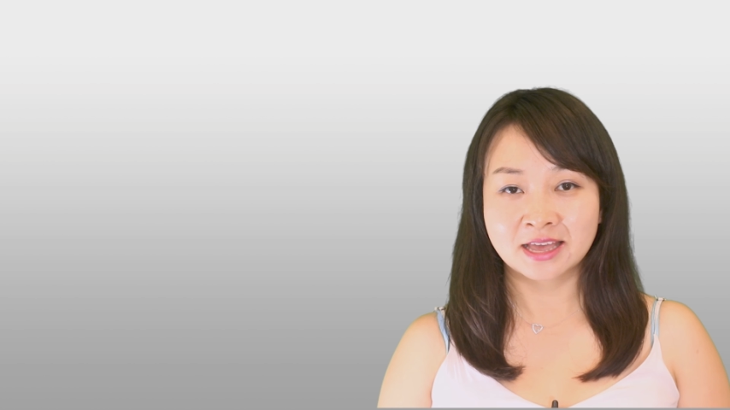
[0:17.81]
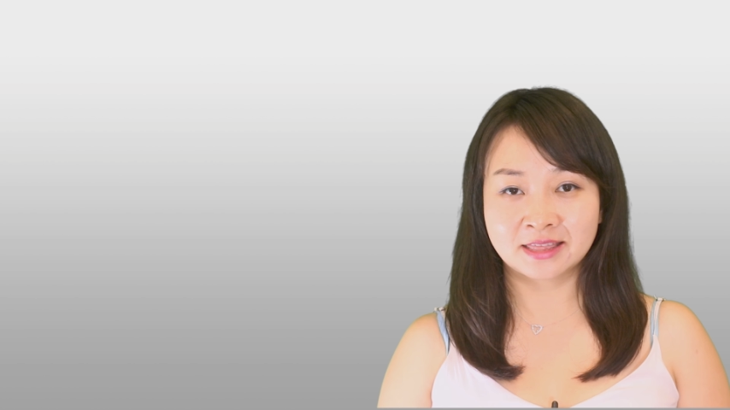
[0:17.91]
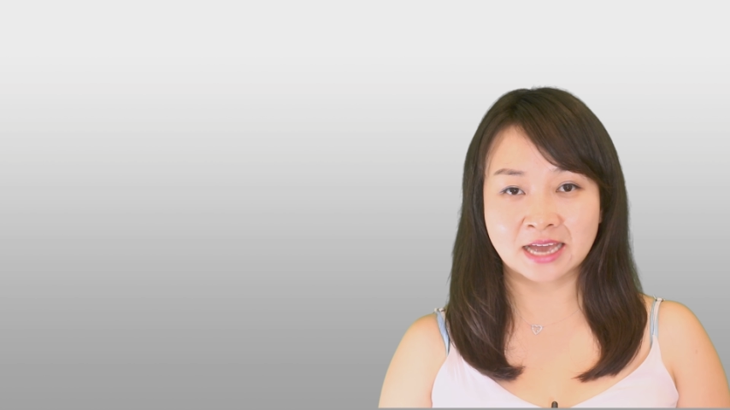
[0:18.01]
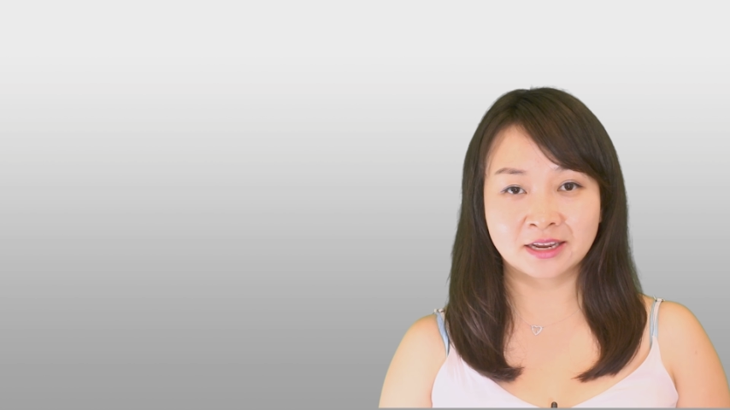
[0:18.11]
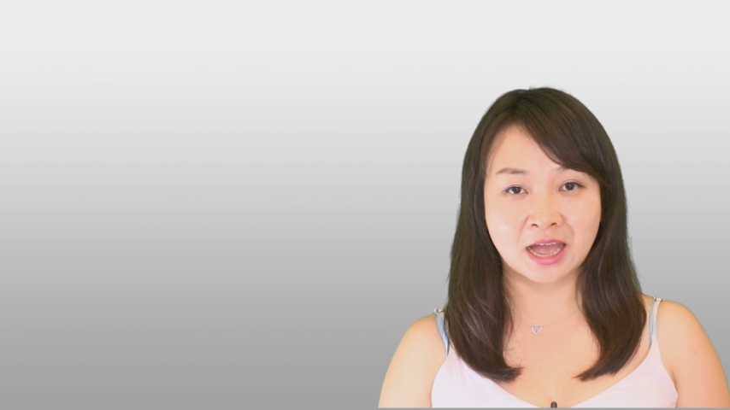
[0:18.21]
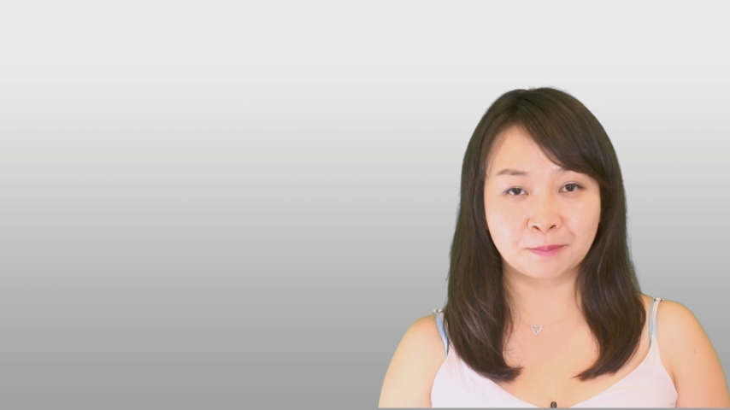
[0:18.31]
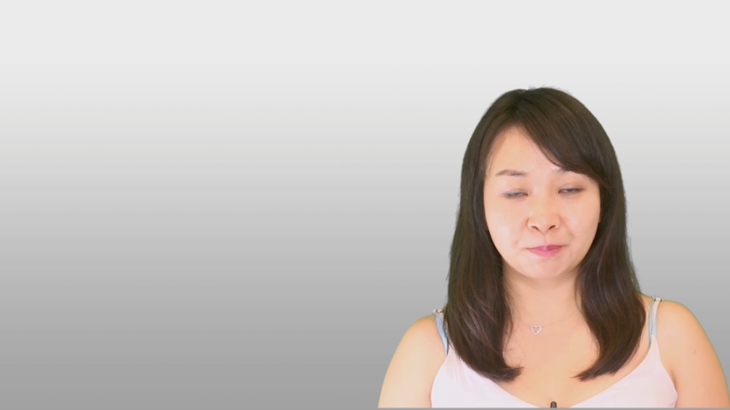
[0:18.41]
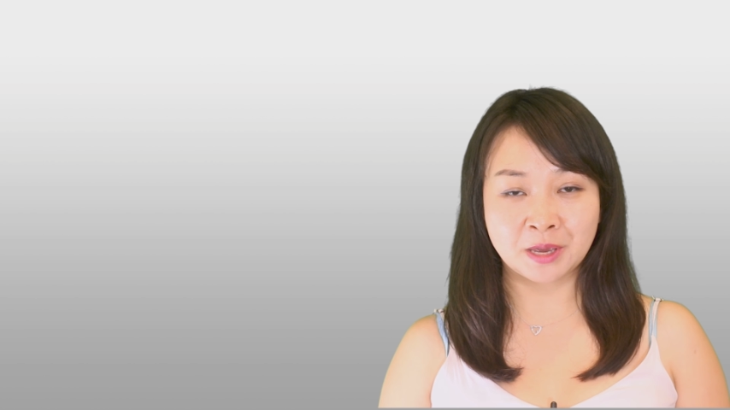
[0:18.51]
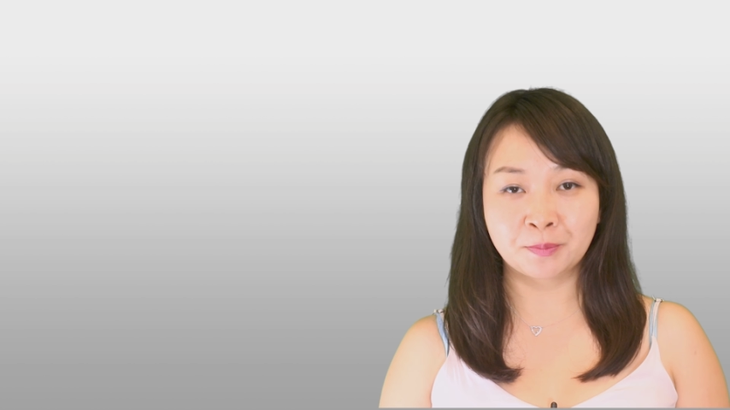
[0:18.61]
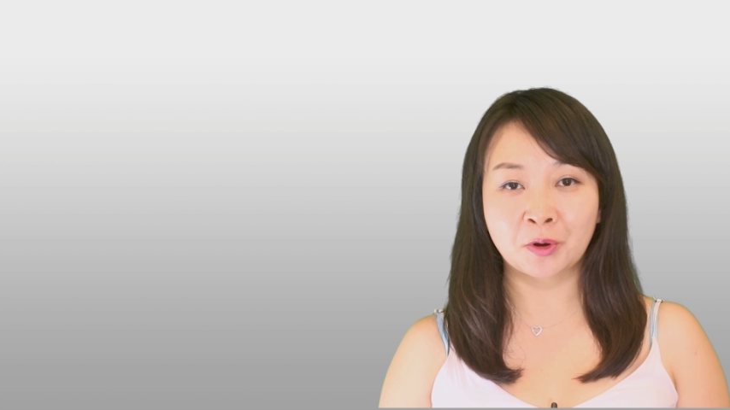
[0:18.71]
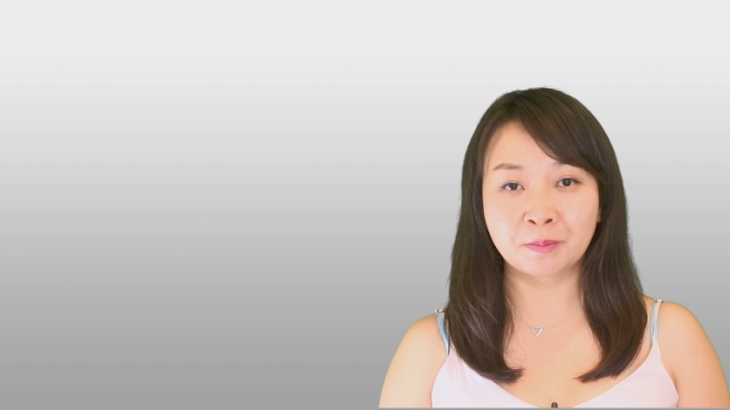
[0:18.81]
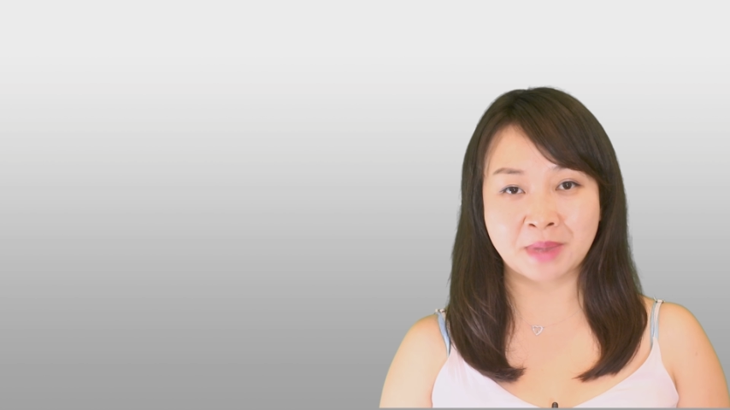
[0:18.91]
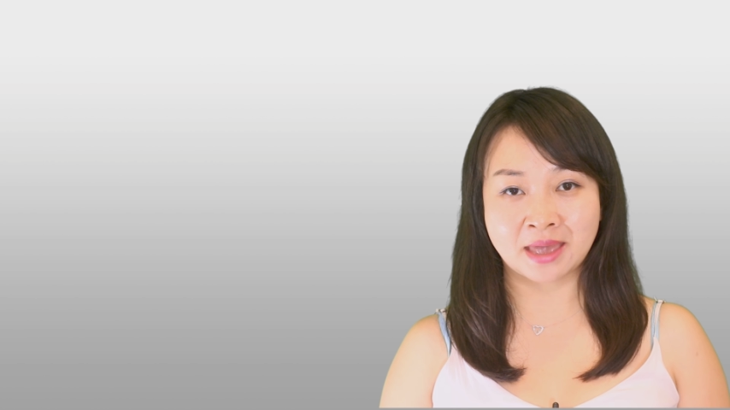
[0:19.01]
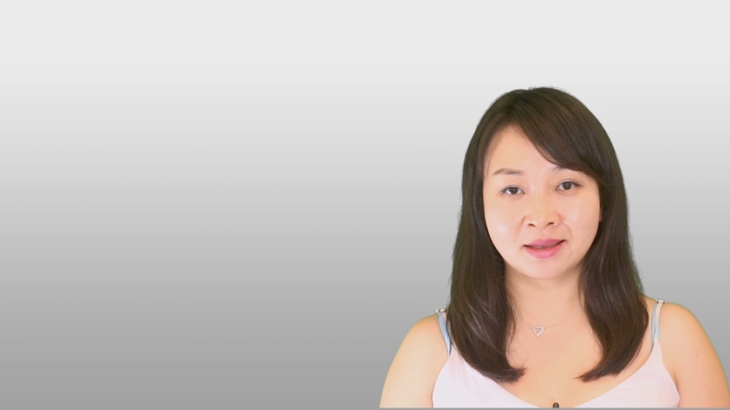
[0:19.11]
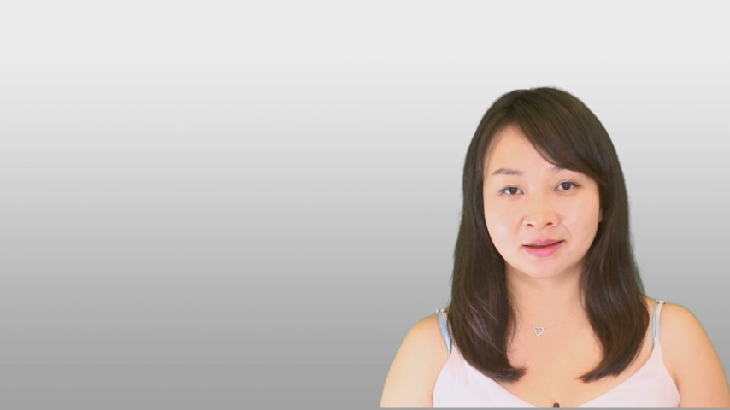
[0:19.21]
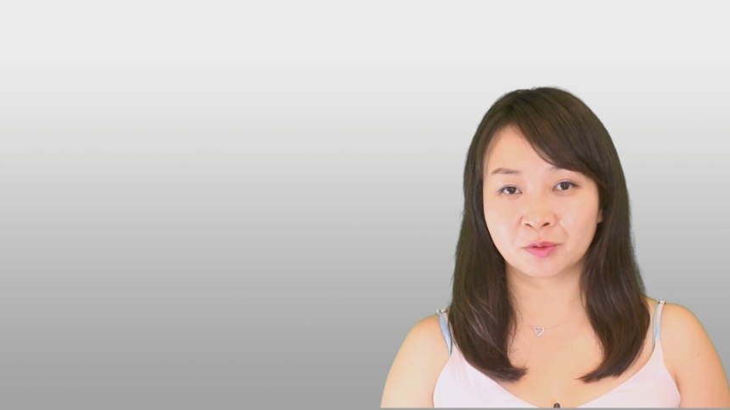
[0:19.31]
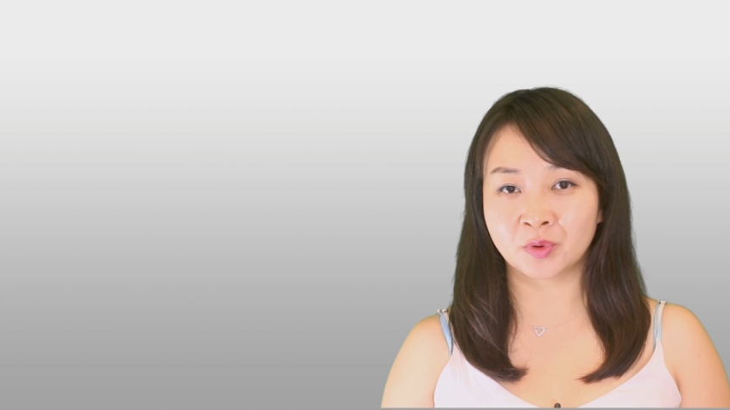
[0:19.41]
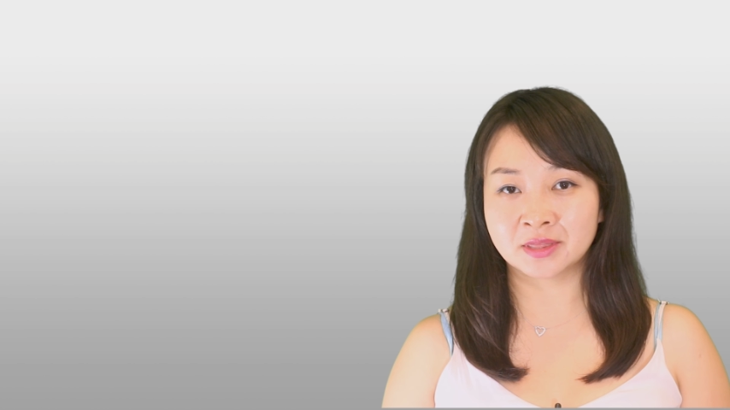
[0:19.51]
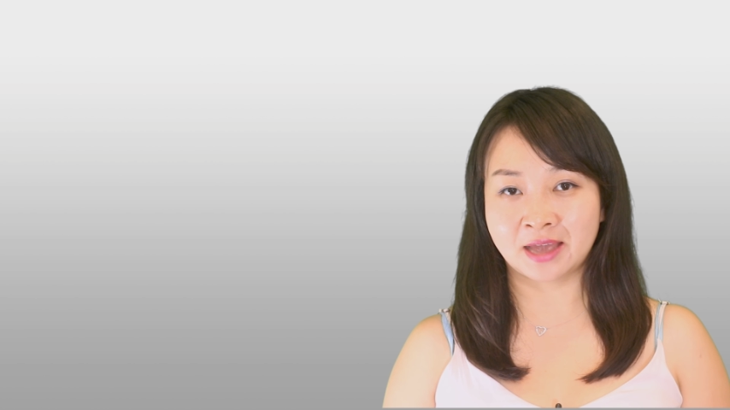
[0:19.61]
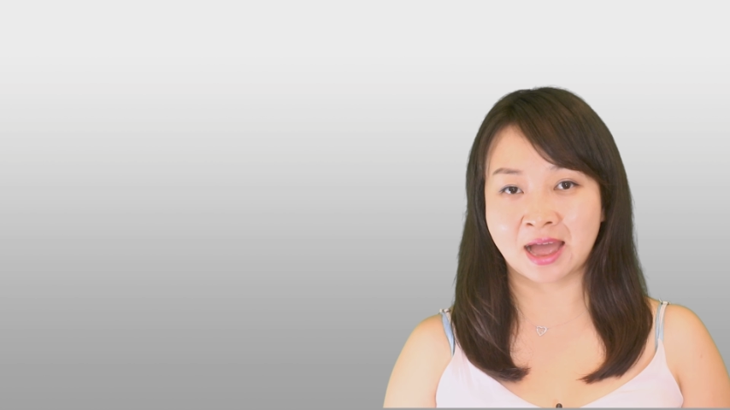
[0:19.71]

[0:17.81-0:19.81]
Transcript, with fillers: that people make when they